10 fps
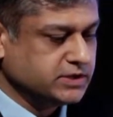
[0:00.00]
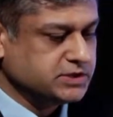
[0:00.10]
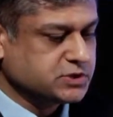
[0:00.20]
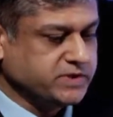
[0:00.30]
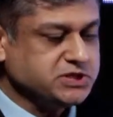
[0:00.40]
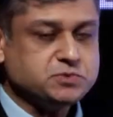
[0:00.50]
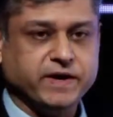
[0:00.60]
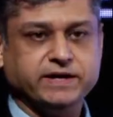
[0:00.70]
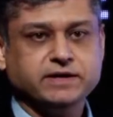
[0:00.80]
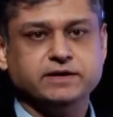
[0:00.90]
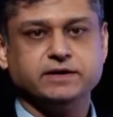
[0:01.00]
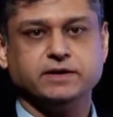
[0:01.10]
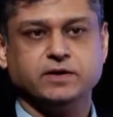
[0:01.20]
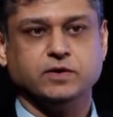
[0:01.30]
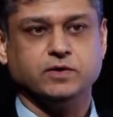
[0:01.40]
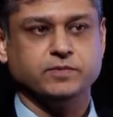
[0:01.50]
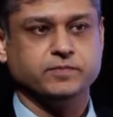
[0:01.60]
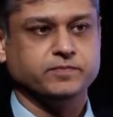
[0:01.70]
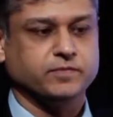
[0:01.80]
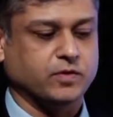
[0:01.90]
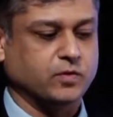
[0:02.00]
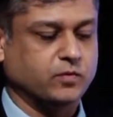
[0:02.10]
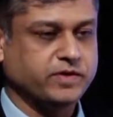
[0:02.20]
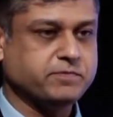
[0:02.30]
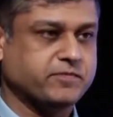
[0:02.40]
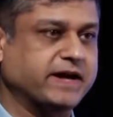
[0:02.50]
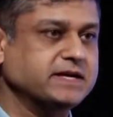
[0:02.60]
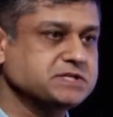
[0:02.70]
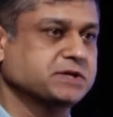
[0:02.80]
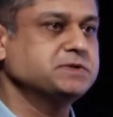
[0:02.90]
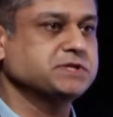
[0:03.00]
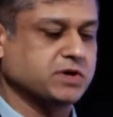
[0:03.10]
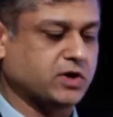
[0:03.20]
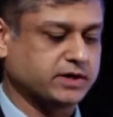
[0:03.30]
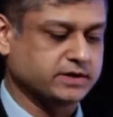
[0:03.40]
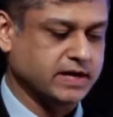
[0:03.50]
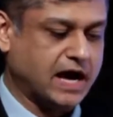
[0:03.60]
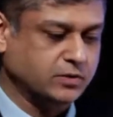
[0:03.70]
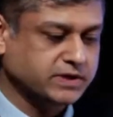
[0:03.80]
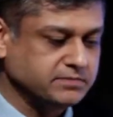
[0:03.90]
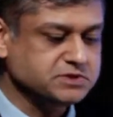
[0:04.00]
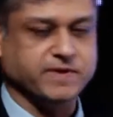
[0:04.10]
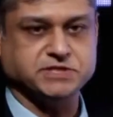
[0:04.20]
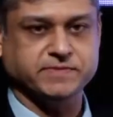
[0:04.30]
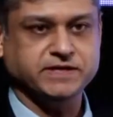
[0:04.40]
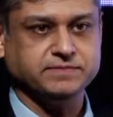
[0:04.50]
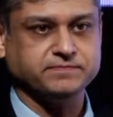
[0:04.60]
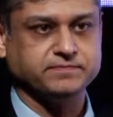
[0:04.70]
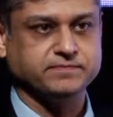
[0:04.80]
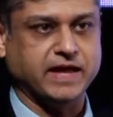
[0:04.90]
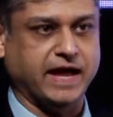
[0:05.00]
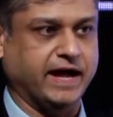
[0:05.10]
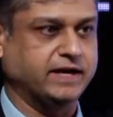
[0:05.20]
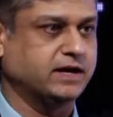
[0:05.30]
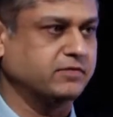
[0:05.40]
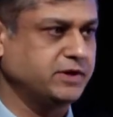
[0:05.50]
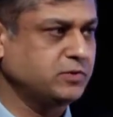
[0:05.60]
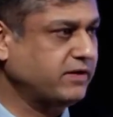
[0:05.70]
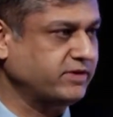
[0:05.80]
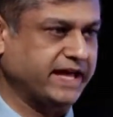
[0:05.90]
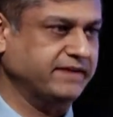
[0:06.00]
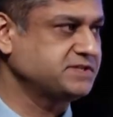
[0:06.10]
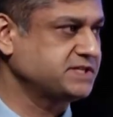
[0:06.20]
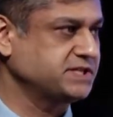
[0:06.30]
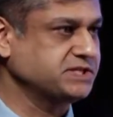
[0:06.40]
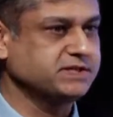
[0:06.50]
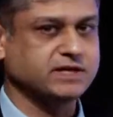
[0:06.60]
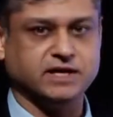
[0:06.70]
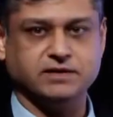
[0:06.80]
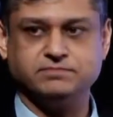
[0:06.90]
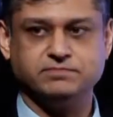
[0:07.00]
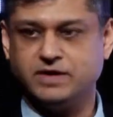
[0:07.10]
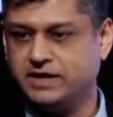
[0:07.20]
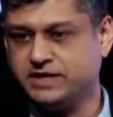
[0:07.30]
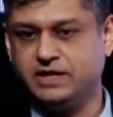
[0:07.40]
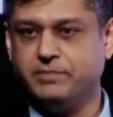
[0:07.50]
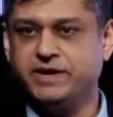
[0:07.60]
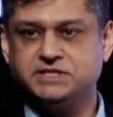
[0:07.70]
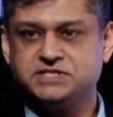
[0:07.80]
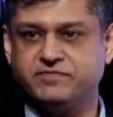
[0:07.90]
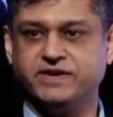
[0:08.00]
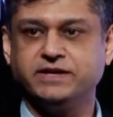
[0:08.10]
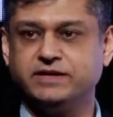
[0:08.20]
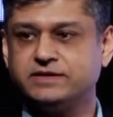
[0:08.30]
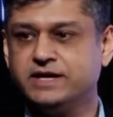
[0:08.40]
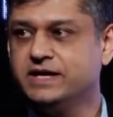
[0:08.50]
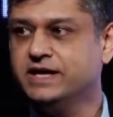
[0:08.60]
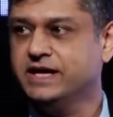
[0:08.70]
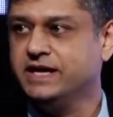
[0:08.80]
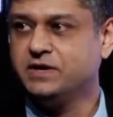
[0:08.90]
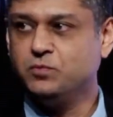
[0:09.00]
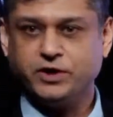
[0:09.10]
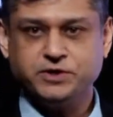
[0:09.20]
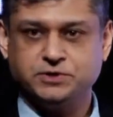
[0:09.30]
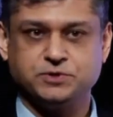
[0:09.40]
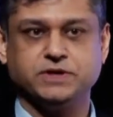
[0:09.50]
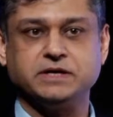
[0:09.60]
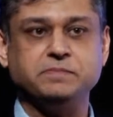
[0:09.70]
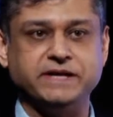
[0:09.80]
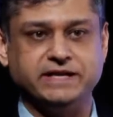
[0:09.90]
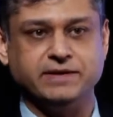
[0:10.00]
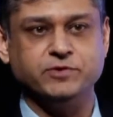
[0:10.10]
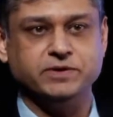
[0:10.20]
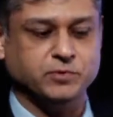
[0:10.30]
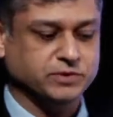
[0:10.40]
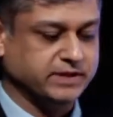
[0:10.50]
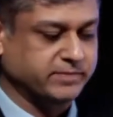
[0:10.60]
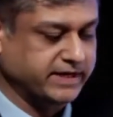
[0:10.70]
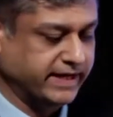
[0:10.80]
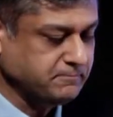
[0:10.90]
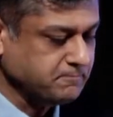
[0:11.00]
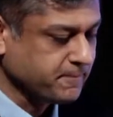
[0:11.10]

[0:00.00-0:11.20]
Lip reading: So which is where we've provided a solution called outcomes measurement. And we do have a live station. I think Amey is somewhere here. He can walk you through a complete demo in booth number 10.